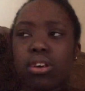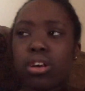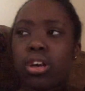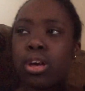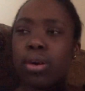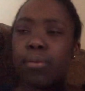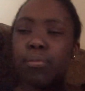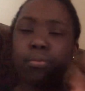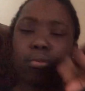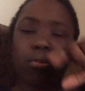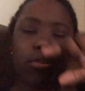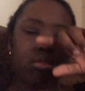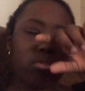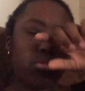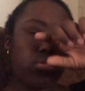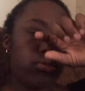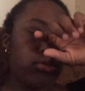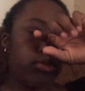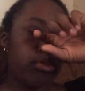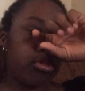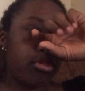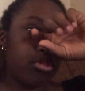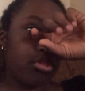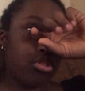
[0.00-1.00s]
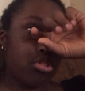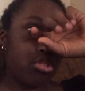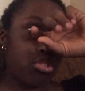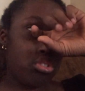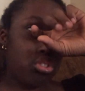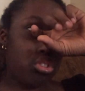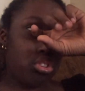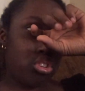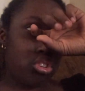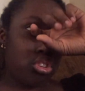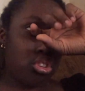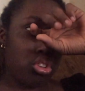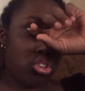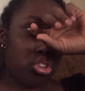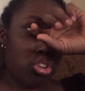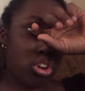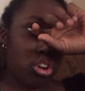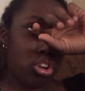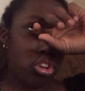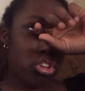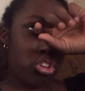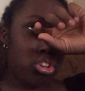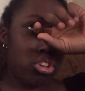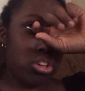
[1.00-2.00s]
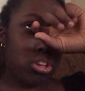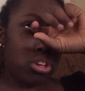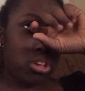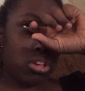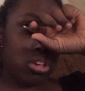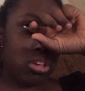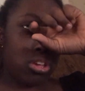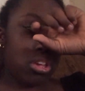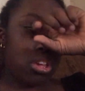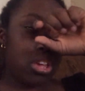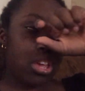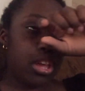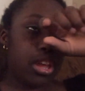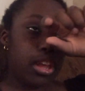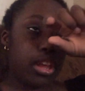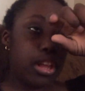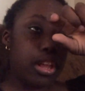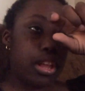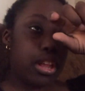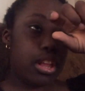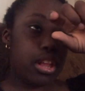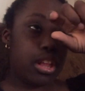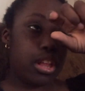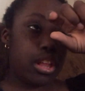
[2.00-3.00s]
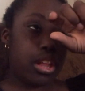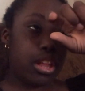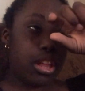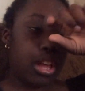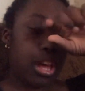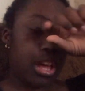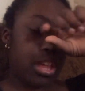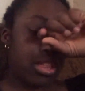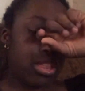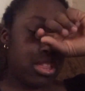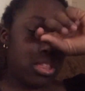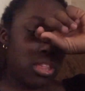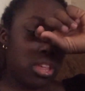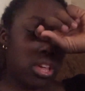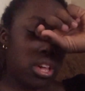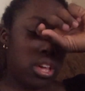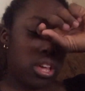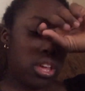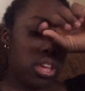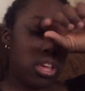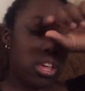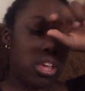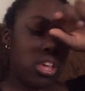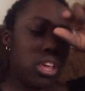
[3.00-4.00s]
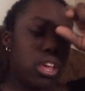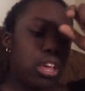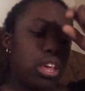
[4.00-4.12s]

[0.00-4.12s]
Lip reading: I supposed to charge it last night.